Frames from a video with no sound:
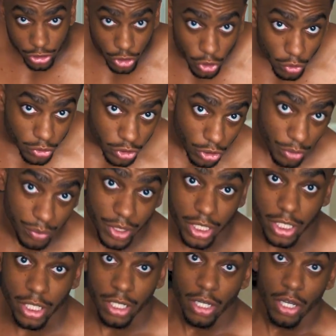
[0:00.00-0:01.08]
2 is gonna
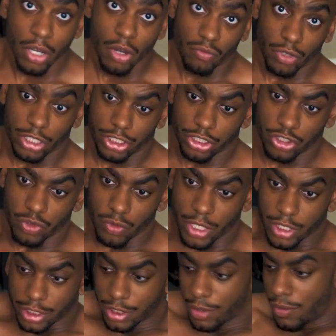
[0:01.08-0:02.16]
be Russian
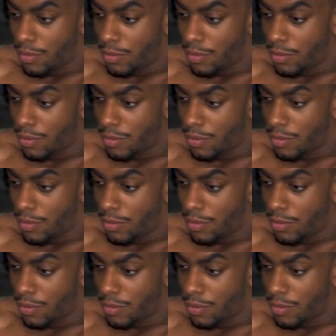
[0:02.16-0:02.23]
twist.